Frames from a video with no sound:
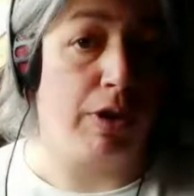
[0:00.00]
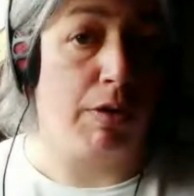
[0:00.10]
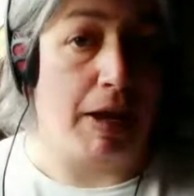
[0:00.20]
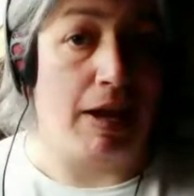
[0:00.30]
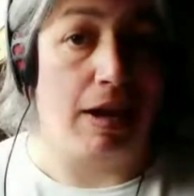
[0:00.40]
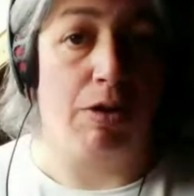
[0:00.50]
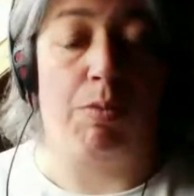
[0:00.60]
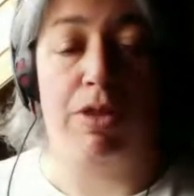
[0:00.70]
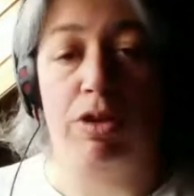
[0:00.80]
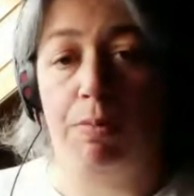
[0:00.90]
or paid, or
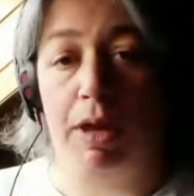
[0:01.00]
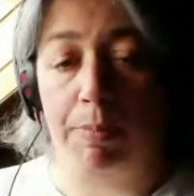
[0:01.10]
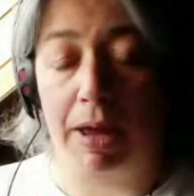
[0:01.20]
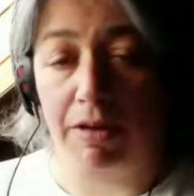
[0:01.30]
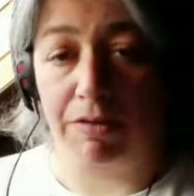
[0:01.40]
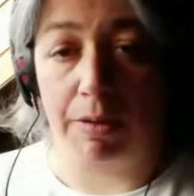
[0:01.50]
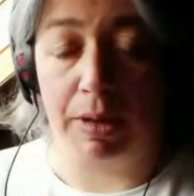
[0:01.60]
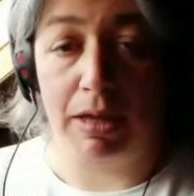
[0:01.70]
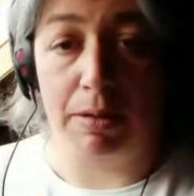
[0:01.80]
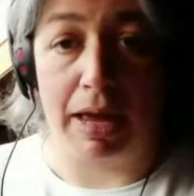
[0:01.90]
whether you
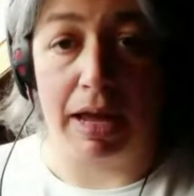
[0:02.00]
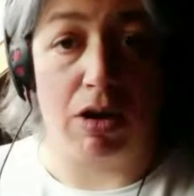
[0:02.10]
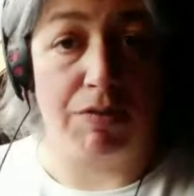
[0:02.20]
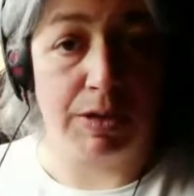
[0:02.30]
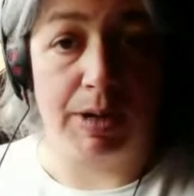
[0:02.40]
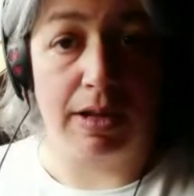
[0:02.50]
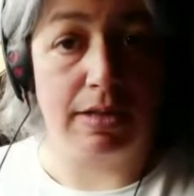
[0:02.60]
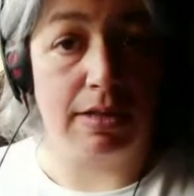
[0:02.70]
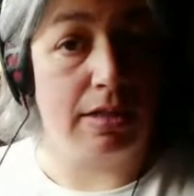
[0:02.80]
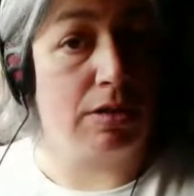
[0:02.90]
piggyback off someone
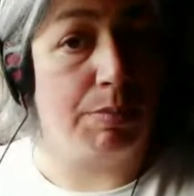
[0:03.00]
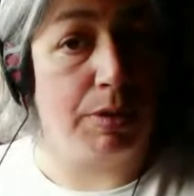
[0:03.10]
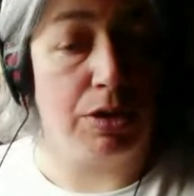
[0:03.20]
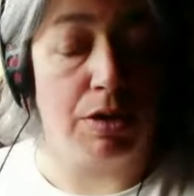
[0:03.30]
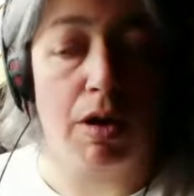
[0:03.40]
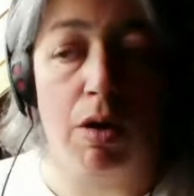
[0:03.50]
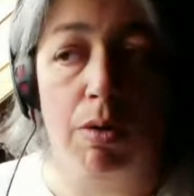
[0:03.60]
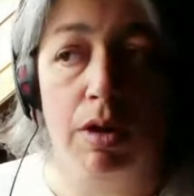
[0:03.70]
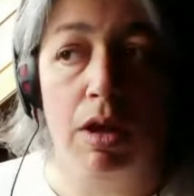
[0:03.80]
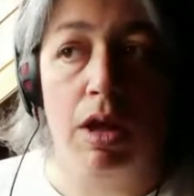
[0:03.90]
else's list or build your
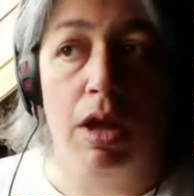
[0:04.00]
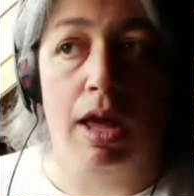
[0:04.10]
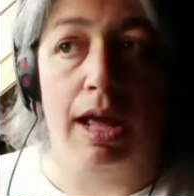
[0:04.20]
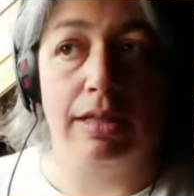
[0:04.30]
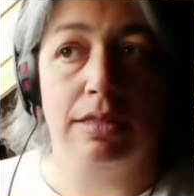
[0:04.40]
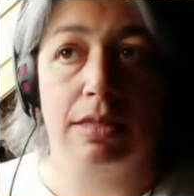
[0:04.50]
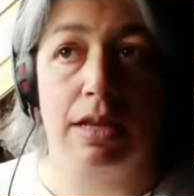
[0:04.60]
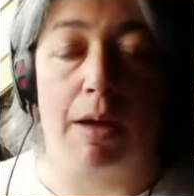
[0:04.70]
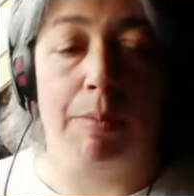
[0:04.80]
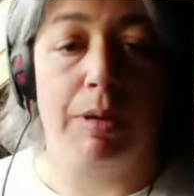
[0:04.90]
own, it's
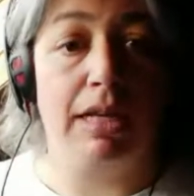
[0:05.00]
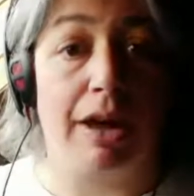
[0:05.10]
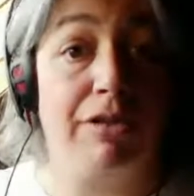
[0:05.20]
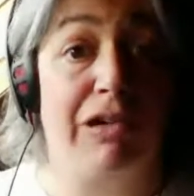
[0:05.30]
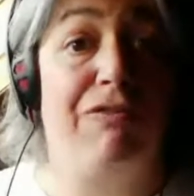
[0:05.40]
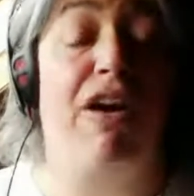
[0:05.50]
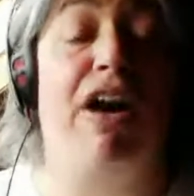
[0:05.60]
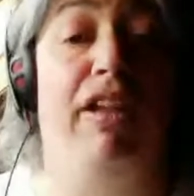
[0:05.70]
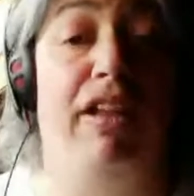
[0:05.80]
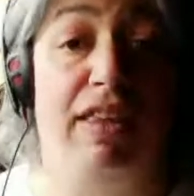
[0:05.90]
coming down to your
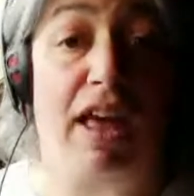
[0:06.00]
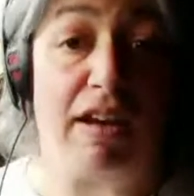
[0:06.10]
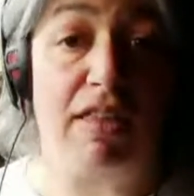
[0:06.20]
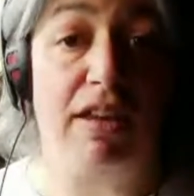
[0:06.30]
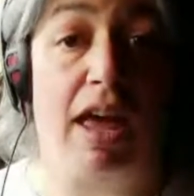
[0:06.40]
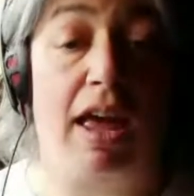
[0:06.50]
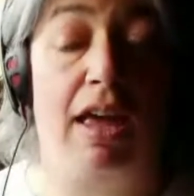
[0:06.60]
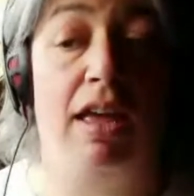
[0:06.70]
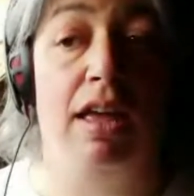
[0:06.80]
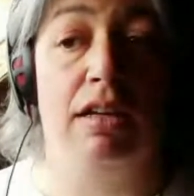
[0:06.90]
funnel at the end of the
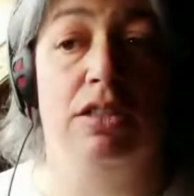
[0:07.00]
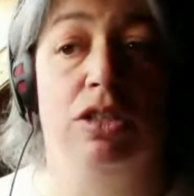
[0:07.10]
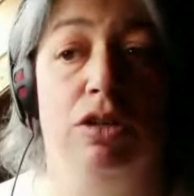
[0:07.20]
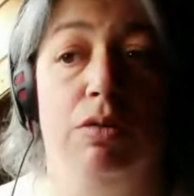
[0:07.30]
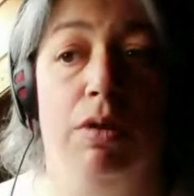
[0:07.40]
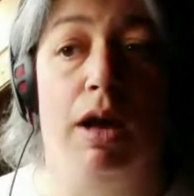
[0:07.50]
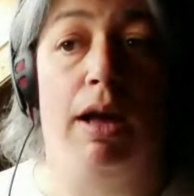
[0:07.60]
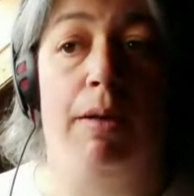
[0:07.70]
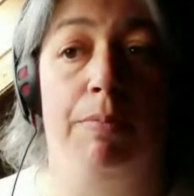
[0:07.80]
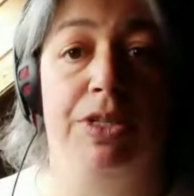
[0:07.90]
day
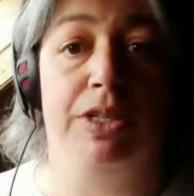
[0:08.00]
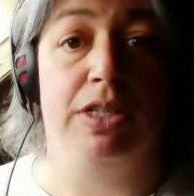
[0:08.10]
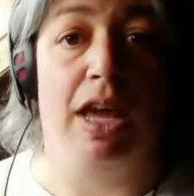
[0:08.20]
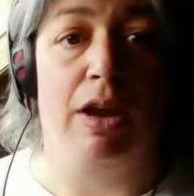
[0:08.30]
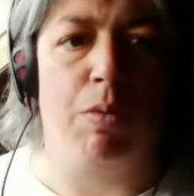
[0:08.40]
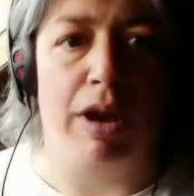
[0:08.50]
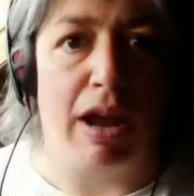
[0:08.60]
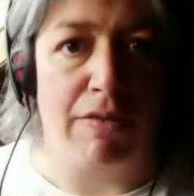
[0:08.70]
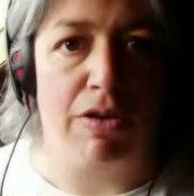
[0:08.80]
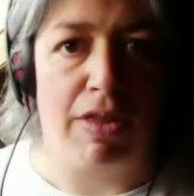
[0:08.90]
to take
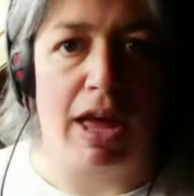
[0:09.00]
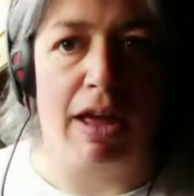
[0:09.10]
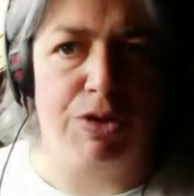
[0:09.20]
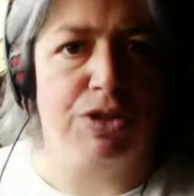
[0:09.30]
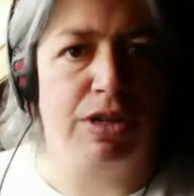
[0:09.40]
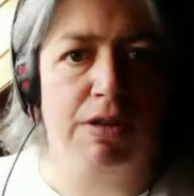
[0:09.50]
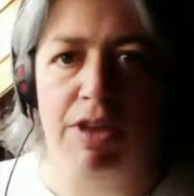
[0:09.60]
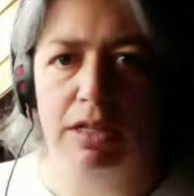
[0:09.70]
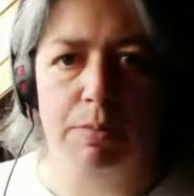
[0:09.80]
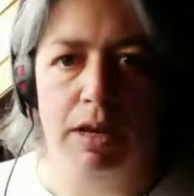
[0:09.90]
whatever that first
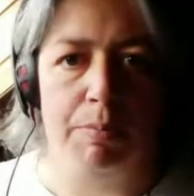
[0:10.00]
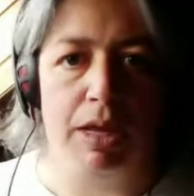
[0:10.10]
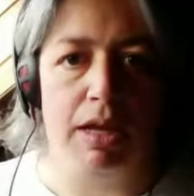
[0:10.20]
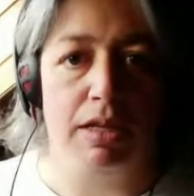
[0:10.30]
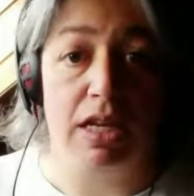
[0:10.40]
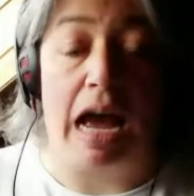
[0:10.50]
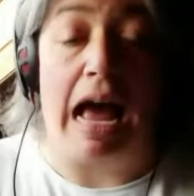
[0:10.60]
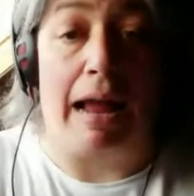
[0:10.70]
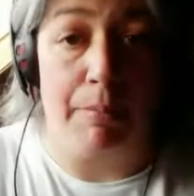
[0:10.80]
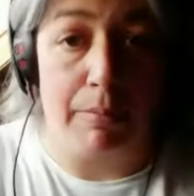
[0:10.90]
investment in, be it
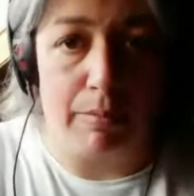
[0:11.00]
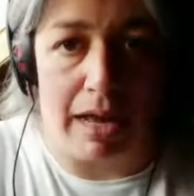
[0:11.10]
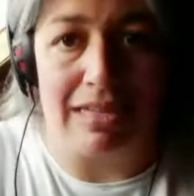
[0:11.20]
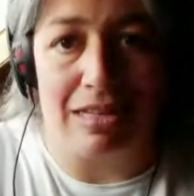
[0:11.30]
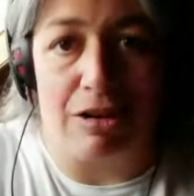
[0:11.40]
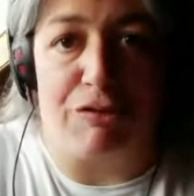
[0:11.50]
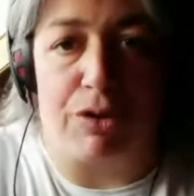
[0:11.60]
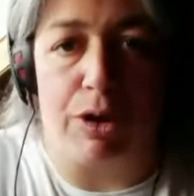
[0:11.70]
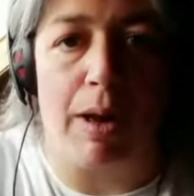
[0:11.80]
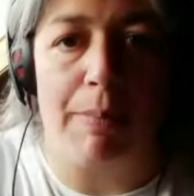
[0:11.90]
time, as in a
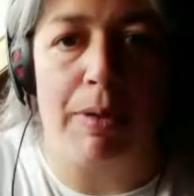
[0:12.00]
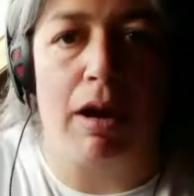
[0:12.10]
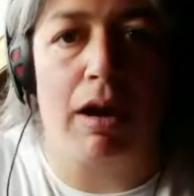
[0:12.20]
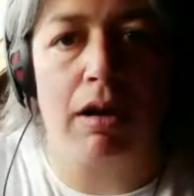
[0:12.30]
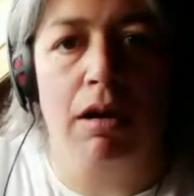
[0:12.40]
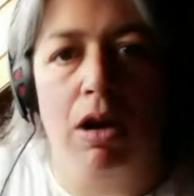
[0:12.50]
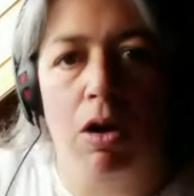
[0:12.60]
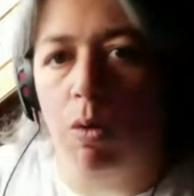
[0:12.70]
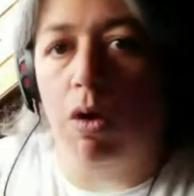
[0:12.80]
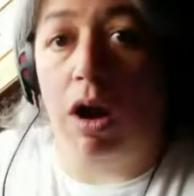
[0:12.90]
free webinar,
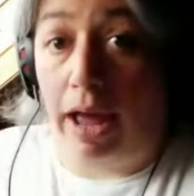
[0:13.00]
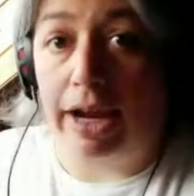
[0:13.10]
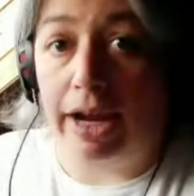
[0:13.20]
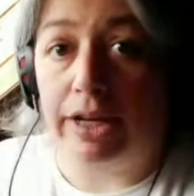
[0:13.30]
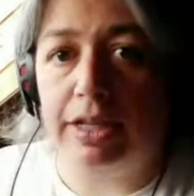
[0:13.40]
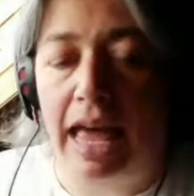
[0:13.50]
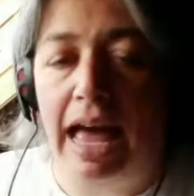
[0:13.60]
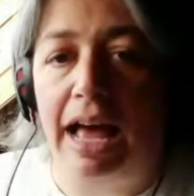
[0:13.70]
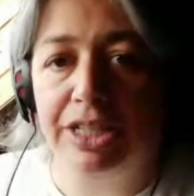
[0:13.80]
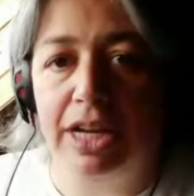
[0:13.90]
or actually
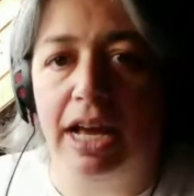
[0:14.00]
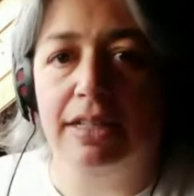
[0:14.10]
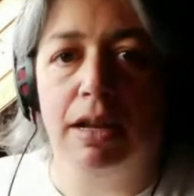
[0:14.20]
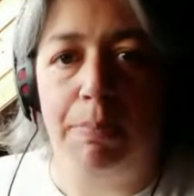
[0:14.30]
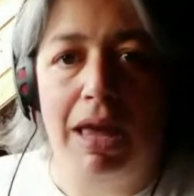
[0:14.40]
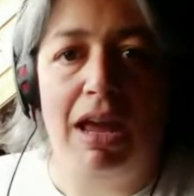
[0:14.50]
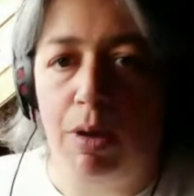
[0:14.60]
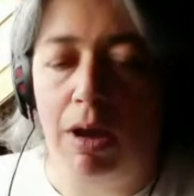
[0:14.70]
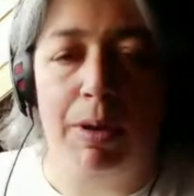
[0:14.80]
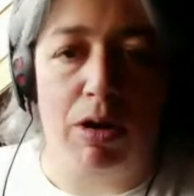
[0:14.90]
cash, as in a paid
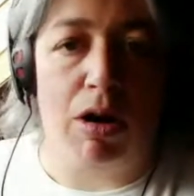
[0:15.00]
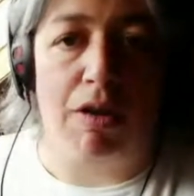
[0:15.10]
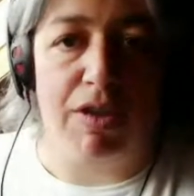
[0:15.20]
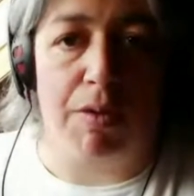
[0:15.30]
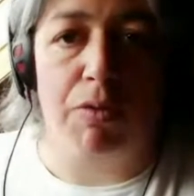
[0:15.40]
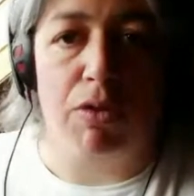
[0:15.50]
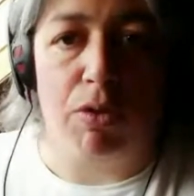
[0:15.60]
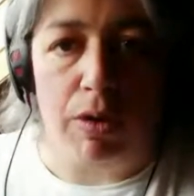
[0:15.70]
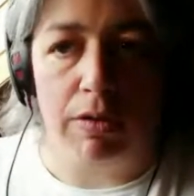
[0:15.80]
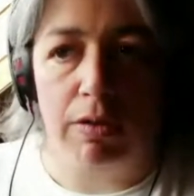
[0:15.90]
webinar of some
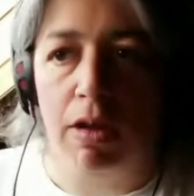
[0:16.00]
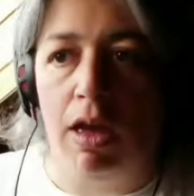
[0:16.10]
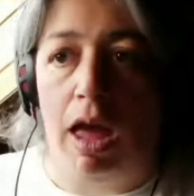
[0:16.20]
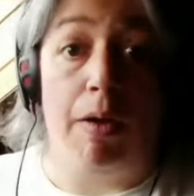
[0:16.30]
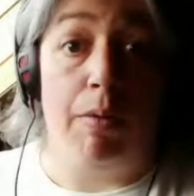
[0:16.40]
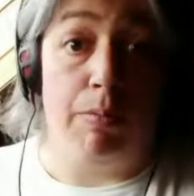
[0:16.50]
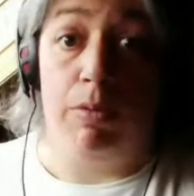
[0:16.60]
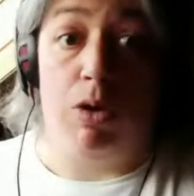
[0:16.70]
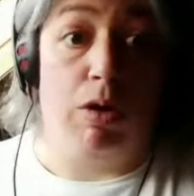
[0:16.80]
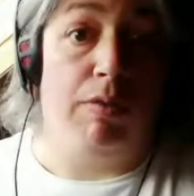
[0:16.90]
sorts, and
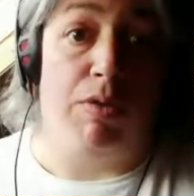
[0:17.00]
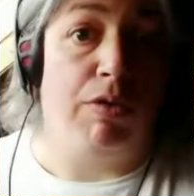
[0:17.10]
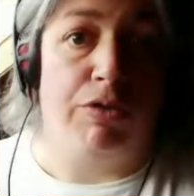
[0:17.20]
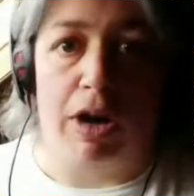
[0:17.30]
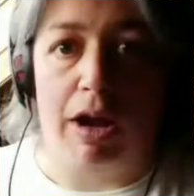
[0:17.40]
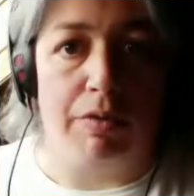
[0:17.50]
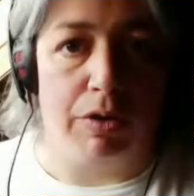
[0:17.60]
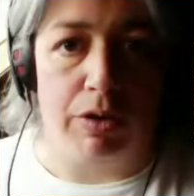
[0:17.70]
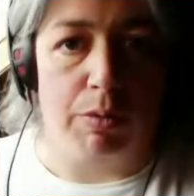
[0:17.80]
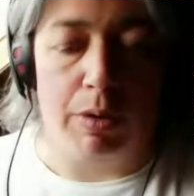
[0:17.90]
could involve
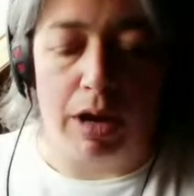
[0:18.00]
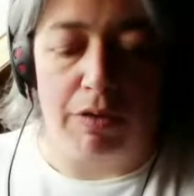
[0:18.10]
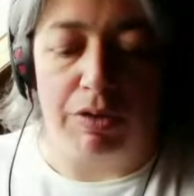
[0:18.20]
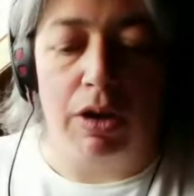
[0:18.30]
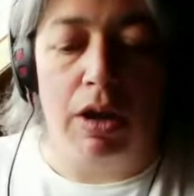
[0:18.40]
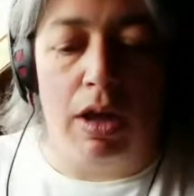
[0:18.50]
travel or whatever.